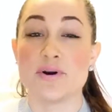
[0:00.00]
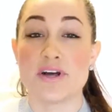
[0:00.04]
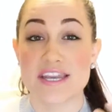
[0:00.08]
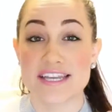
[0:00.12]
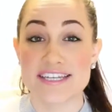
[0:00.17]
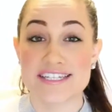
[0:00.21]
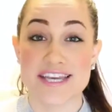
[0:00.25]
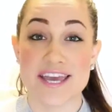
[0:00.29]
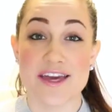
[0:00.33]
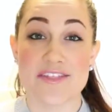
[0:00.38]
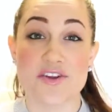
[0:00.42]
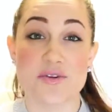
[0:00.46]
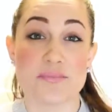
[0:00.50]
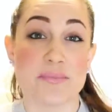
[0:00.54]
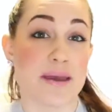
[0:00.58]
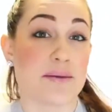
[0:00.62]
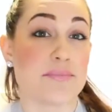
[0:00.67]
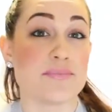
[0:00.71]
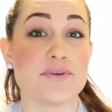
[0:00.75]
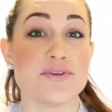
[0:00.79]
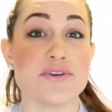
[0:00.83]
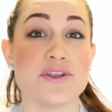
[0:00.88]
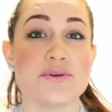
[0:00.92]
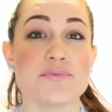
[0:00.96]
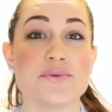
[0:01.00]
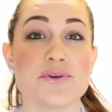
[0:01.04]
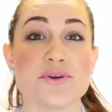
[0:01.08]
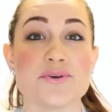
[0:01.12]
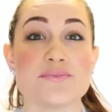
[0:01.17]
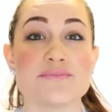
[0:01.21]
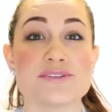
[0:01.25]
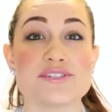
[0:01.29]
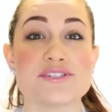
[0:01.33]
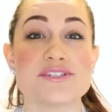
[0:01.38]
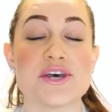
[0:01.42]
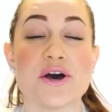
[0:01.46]
putting together my beauty
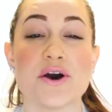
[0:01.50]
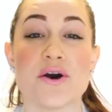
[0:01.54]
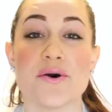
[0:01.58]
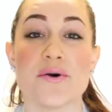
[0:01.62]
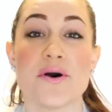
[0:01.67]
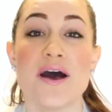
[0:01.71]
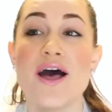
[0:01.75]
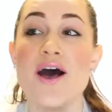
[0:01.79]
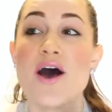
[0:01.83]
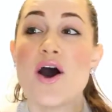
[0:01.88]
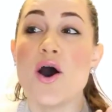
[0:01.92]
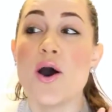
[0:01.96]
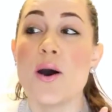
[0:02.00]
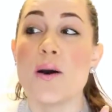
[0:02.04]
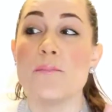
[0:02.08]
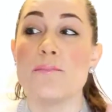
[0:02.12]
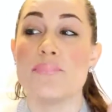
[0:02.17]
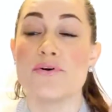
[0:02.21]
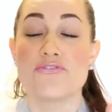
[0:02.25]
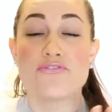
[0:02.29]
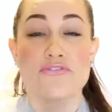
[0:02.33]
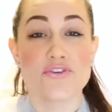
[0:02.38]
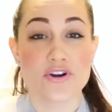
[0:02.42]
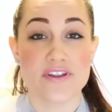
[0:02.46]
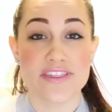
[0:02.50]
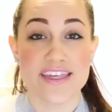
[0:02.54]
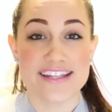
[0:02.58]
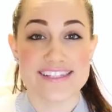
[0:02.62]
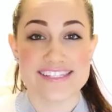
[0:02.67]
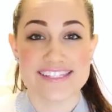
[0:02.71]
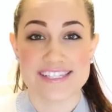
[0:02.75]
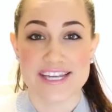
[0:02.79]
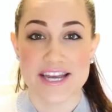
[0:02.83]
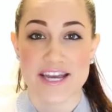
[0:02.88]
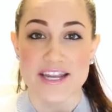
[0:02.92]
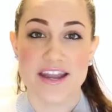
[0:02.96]
room, so before
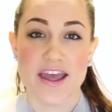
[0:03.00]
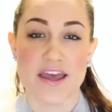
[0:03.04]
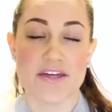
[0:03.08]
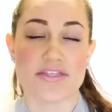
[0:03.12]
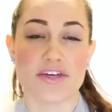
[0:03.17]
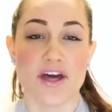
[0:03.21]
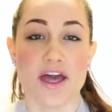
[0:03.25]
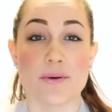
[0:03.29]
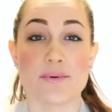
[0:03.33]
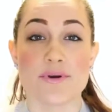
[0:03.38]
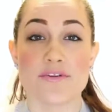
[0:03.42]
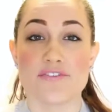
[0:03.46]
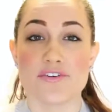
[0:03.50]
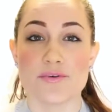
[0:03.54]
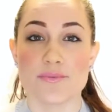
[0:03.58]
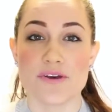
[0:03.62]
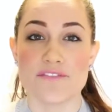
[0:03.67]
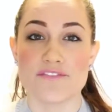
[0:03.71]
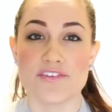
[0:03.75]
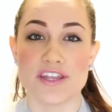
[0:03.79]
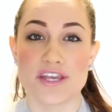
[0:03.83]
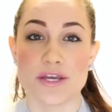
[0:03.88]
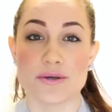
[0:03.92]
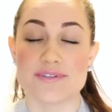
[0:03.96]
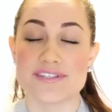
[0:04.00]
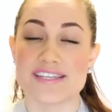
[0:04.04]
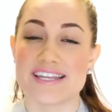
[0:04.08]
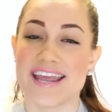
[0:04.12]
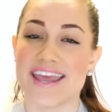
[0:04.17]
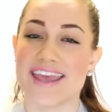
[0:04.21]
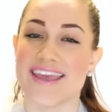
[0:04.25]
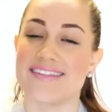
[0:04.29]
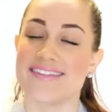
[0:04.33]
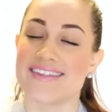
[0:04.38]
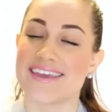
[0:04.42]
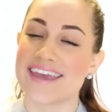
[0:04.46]
that's done, I thought I would film a video
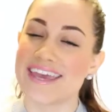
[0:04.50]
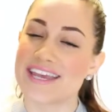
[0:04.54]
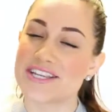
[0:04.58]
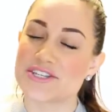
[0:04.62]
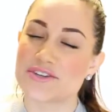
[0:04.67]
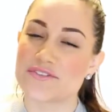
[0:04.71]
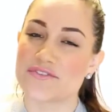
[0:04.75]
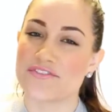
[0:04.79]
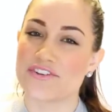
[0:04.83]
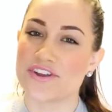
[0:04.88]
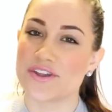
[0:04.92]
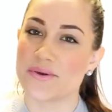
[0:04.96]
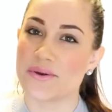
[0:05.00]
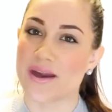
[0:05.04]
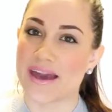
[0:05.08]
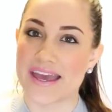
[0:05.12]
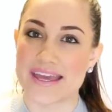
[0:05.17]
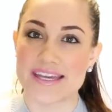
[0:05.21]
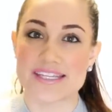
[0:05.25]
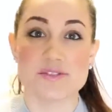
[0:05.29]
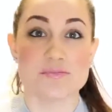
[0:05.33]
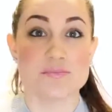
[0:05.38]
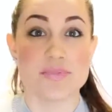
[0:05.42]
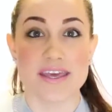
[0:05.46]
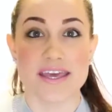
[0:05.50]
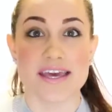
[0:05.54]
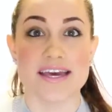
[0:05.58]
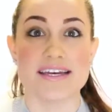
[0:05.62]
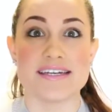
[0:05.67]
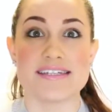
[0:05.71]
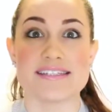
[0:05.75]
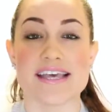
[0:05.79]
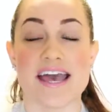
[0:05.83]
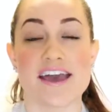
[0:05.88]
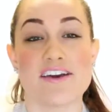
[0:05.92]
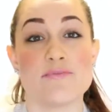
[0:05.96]
today in the kitchen for you guys
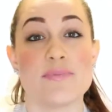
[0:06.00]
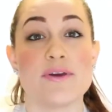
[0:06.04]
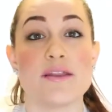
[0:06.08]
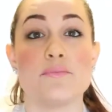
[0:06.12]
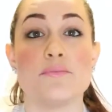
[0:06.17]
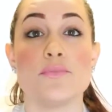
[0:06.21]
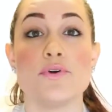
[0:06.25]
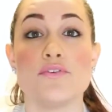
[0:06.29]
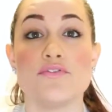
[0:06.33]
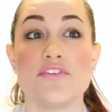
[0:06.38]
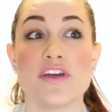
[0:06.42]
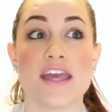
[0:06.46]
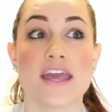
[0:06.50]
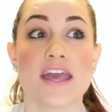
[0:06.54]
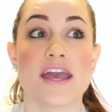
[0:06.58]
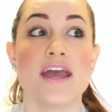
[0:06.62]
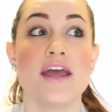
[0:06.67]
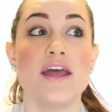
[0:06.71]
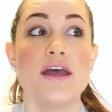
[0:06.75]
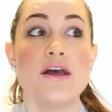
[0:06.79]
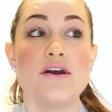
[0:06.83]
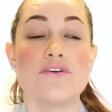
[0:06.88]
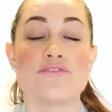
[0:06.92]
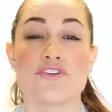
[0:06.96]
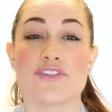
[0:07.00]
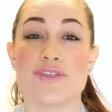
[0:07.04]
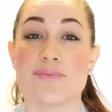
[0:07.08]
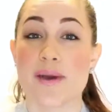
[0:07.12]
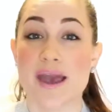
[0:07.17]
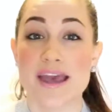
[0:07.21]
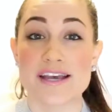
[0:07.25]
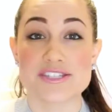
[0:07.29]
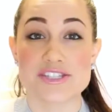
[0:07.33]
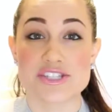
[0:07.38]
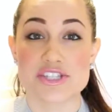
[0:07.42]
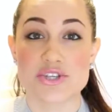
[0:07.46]
because I've been moving for the
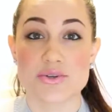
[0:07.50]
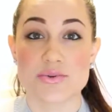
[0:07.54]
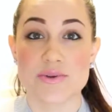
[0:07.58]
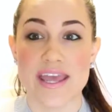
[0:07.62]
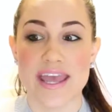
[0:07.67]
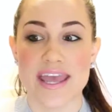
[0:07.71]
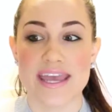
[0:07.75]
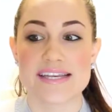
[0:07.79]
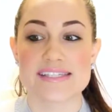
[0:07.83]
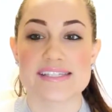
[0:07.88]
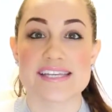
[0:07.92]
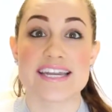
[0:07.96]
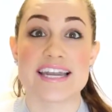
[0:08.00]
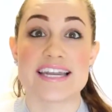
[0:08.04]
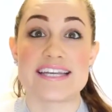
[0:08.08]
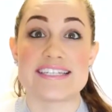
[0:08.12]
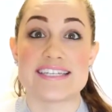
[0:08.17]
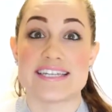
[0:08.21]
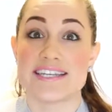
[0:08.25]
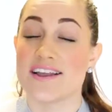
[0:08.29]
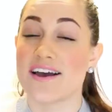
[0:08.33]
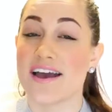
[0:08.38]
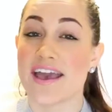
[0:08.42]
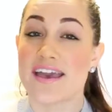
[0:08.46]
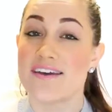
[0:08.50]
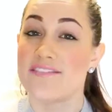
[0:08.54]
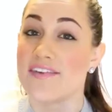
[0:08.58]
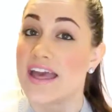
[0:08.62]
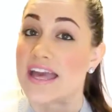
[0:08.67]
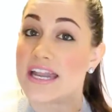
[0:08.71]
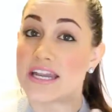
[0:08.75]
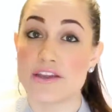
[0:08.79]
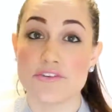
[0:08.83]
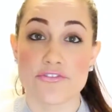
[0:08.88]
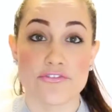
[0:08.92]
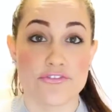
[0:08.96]
past 2 days and I did not have
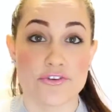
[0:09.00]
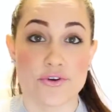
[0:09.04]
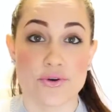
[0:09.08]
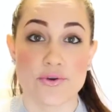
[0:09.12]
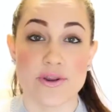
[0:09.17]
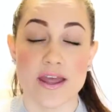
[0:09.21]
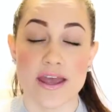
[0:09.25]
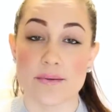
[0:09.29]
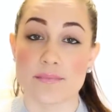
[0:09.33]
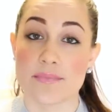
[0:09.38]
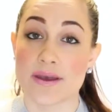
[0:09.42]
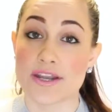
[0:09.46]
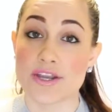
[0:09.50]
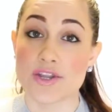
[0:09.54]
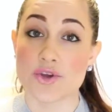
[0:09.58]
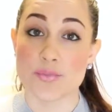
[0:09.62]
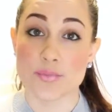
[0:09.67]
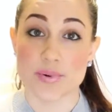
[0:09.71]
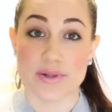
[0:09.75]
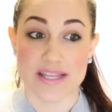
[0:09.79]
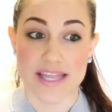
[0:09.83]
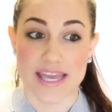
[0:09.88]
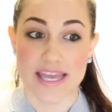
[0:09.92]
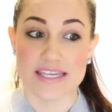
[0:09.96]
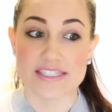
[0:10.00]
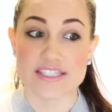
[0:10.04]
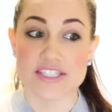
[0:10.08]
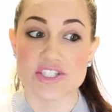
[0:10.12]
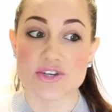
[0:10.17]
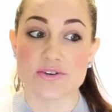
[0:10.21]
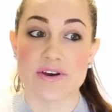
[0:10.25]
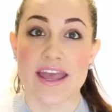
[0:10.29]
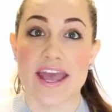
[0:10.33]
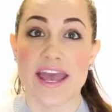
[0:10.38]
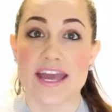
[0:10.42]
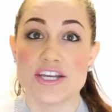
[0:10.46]
any food at my new place,
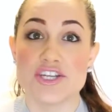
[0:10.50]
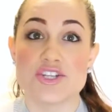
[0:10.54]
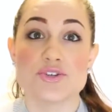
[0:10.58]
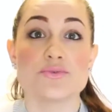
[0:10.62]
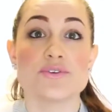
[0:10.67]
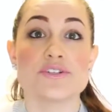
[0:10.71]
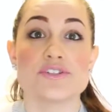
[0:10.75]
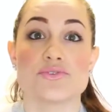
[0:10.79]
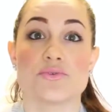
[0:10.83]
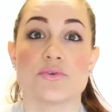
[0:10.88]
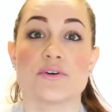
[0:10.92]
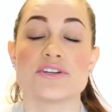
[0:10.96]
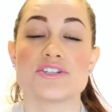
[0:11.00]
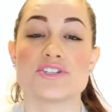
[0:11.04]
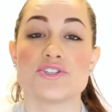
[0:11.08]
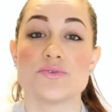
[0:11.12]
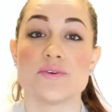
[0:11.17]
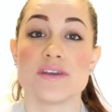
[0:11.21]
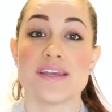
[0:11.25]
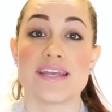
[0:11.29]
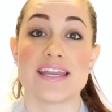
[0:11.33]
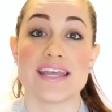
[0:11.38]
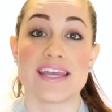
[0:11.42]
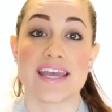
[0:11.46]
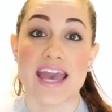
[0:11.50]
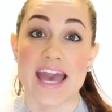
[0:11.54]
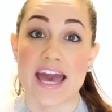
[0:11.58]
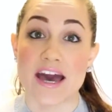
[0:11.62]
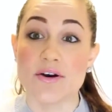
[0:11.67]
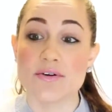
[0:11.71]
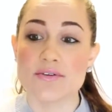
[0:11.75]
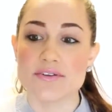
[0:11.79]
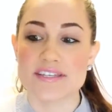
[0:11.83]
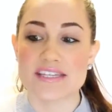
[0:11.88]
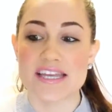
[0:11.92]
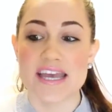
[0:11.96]
so I had to resort to eating
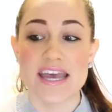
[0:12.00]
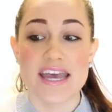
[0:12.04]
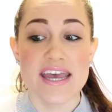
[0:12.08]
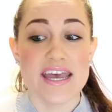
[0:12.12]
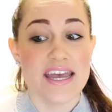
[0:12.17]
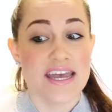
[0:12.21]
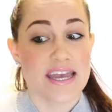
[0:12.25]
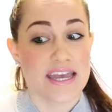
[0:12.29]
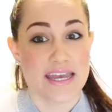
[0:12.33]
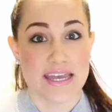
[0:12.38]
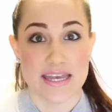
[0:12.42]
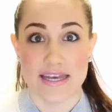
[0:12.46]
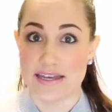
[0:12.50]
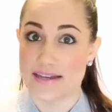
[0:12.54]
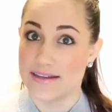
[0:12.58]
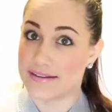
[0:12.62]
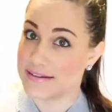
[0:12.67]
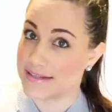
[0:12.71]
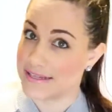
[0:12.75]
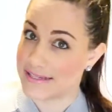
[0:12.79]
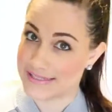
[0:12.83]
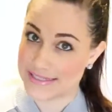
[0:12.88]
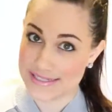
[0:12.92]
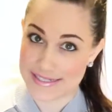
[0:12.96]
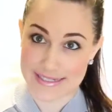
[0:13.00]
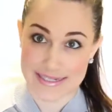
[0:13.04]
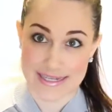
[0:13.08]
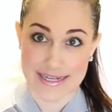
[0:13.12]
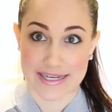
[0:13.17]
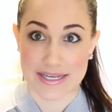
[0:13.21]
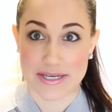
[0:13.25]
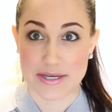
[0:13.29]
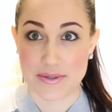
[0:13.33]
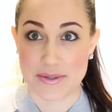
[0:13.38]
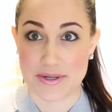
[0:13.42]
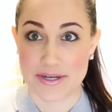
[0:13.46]
out and it did
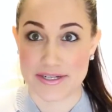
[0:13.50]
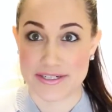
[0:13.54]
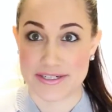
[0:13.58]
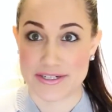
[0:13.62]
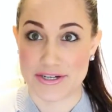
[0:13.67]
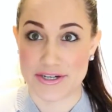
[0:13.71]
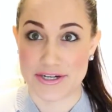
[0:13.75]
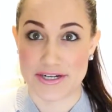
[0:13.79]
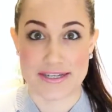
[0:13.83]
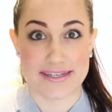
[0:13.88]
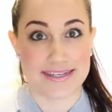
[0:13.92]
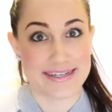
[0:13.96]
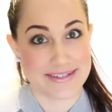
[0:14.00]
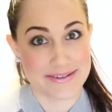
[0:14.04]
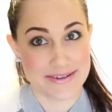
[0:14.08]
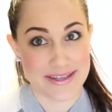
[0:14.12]
not go good, girl.